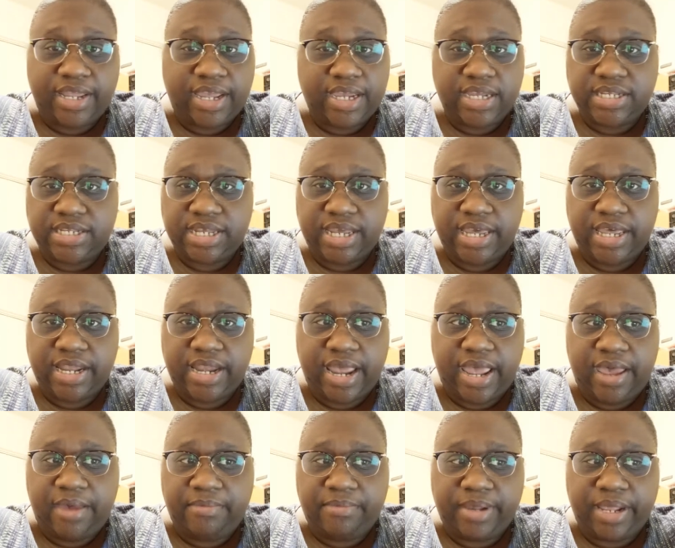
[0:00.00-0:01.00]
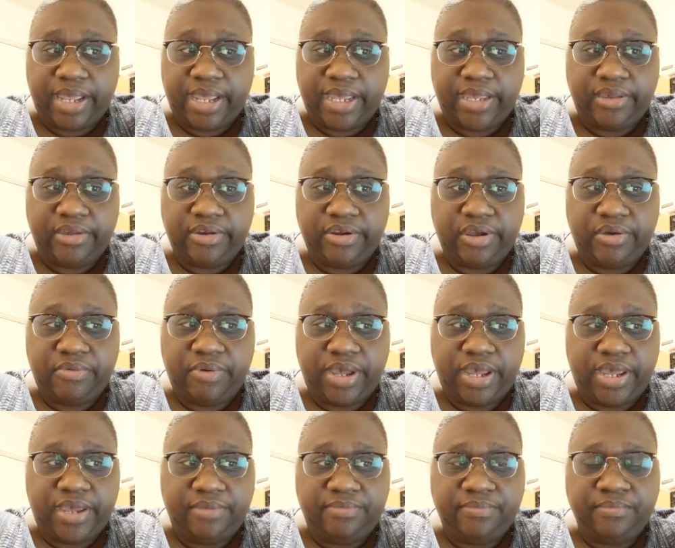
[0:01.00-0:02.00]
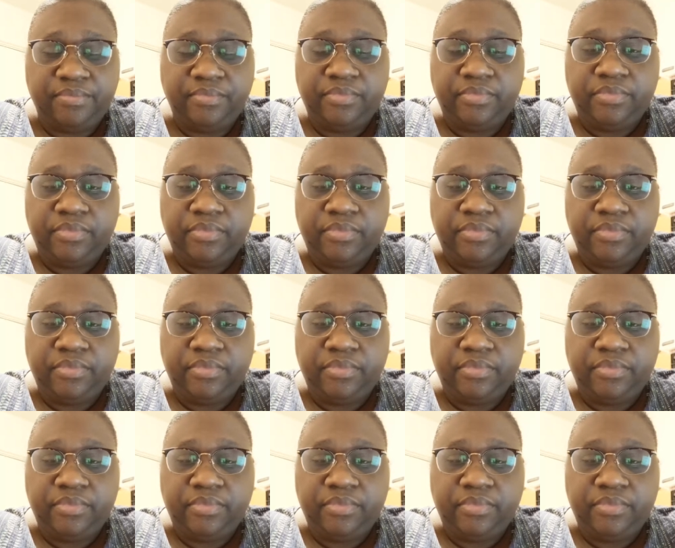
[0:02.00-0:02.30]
Like I said, I'm like, you know what?